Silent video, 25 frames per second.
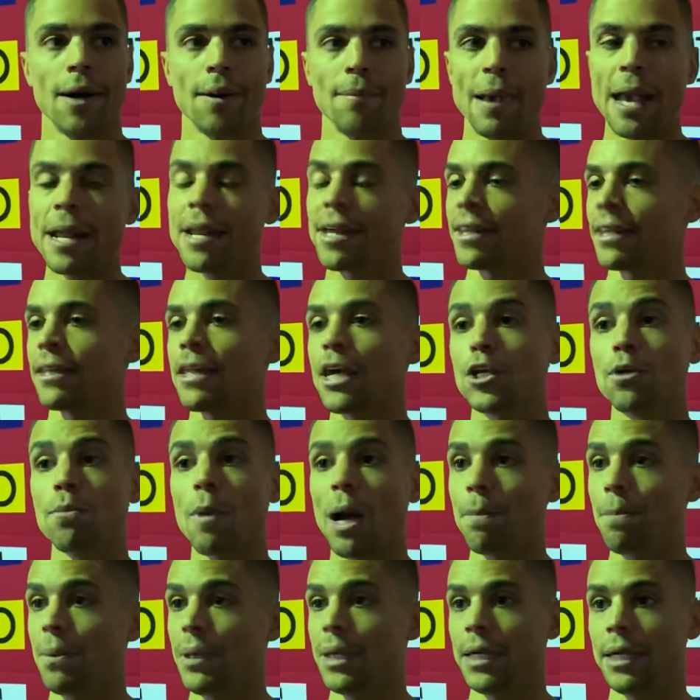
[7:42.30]
anything that you
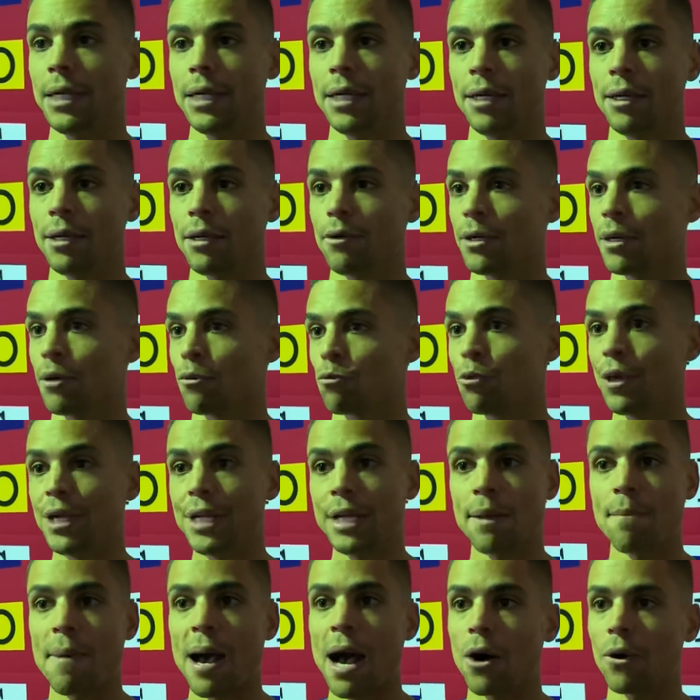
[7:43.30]
might be
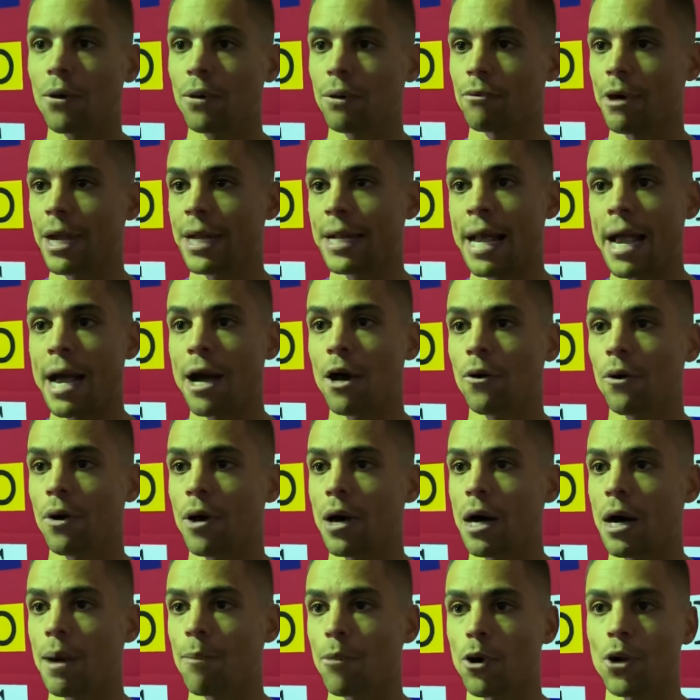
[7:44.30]
reading about right now,
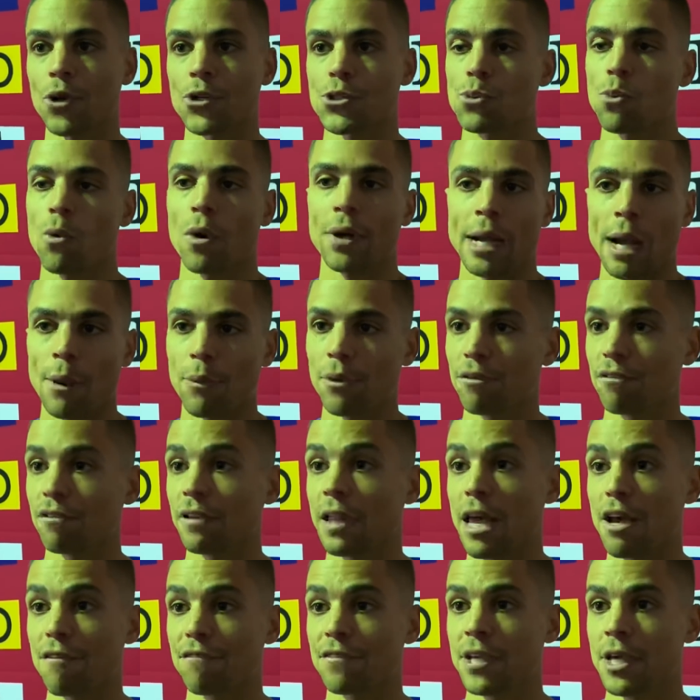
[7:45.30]
or else one, I would have
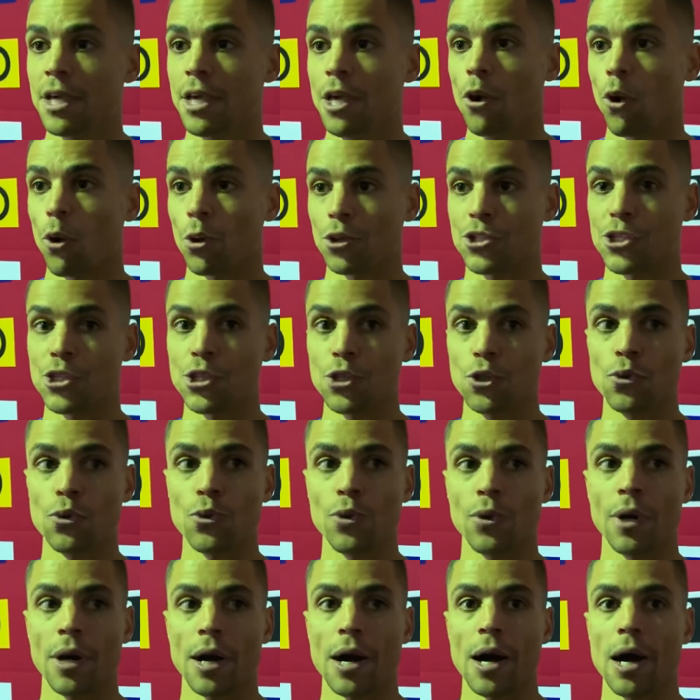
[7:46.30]
left, or two,
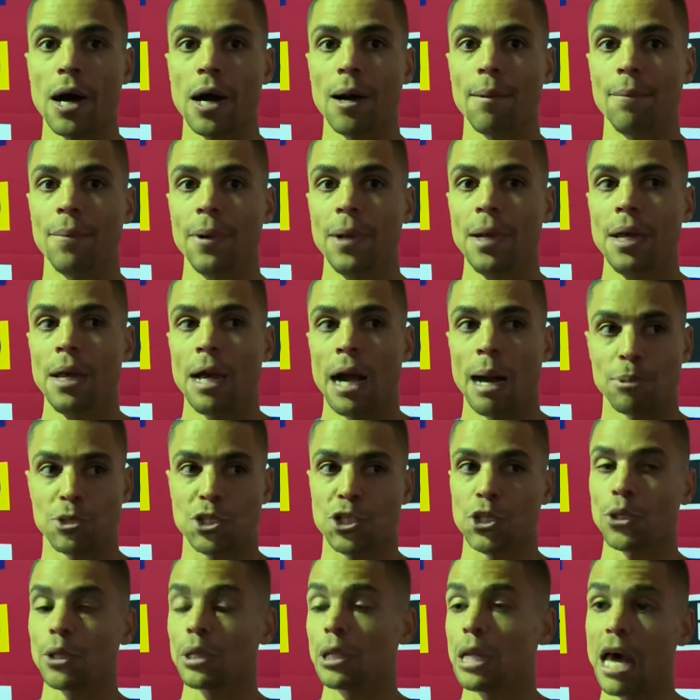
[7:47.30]
I'm
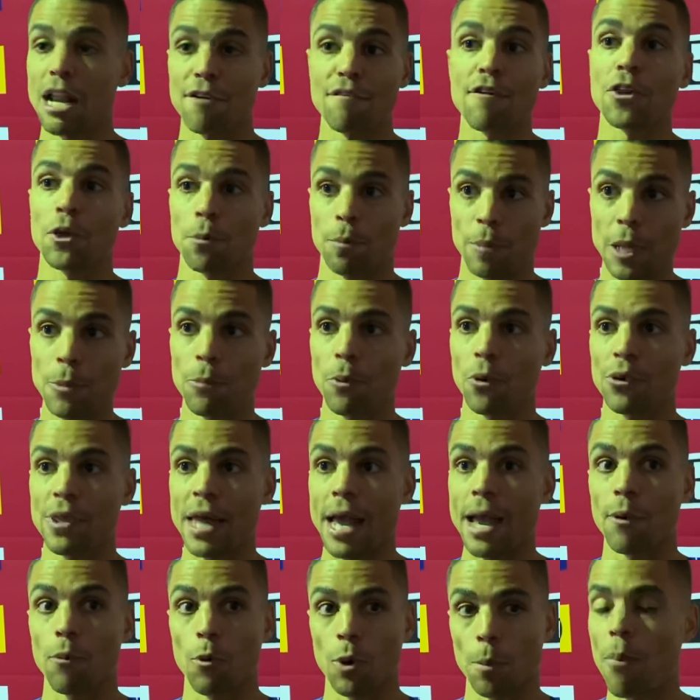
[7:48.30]
sure a lot of other people
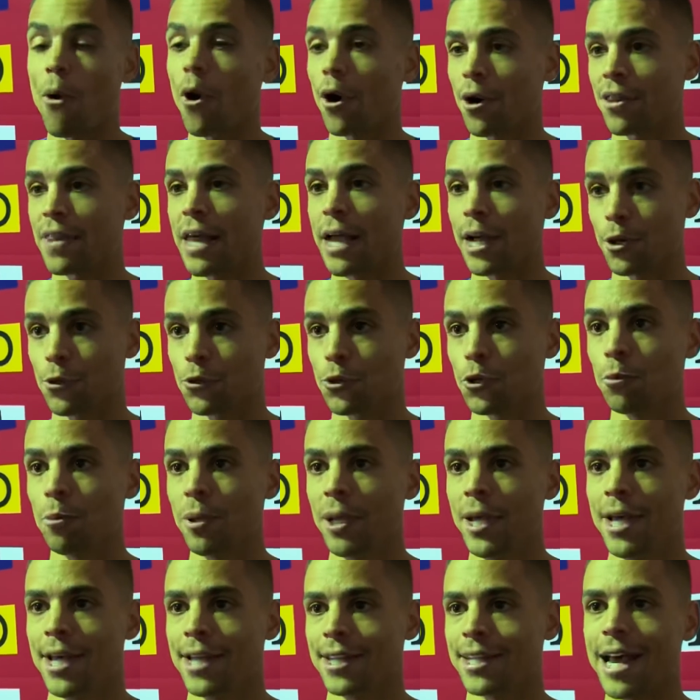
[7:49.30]
that were part of that group
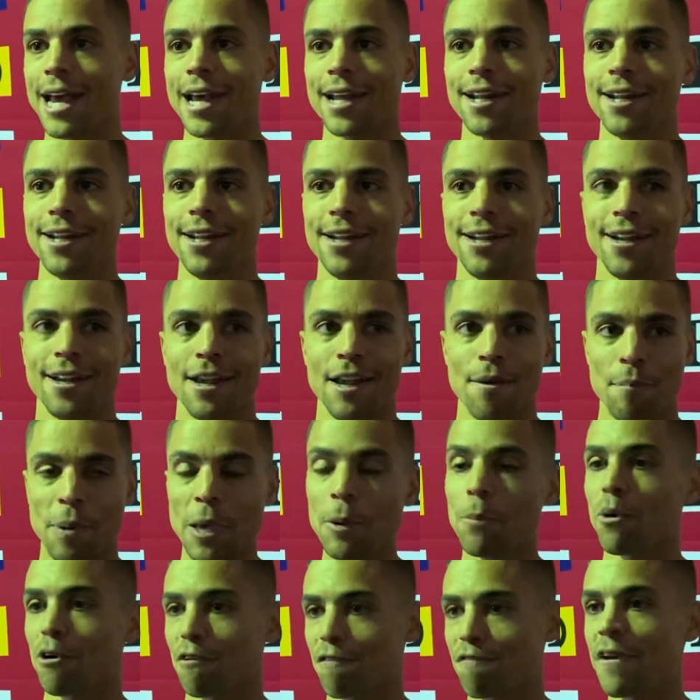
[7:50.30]
that
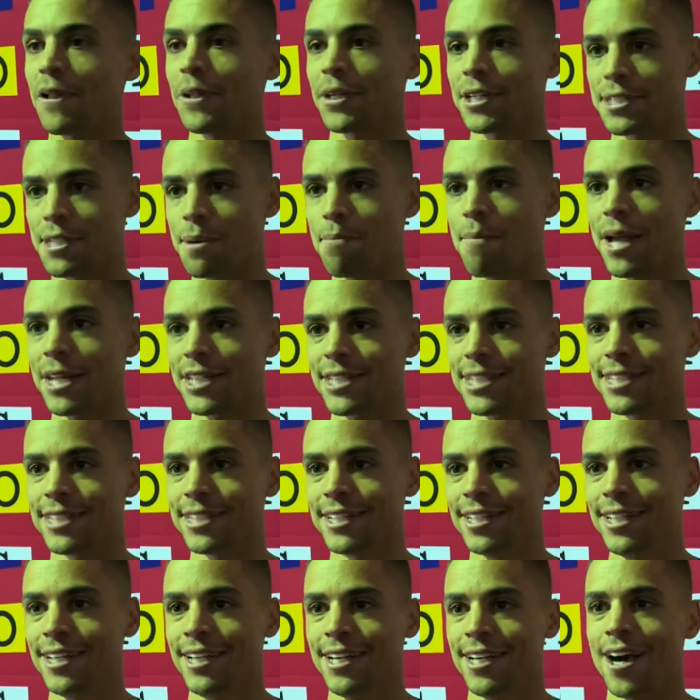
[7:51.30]
people are failing to
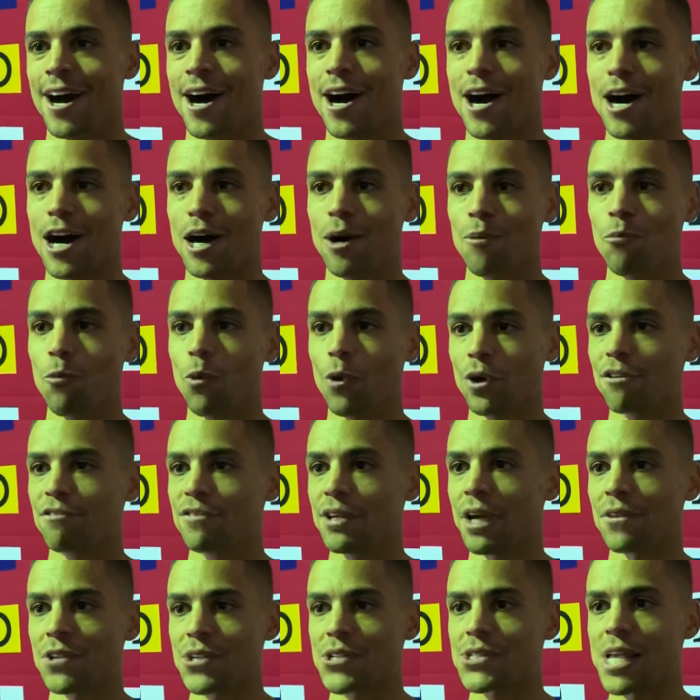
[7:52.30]
mention would have
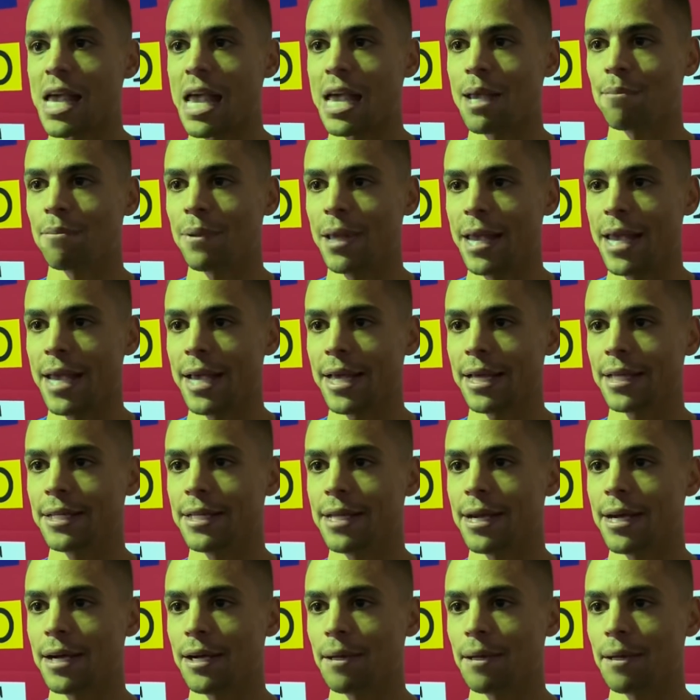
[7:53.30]
done the same. And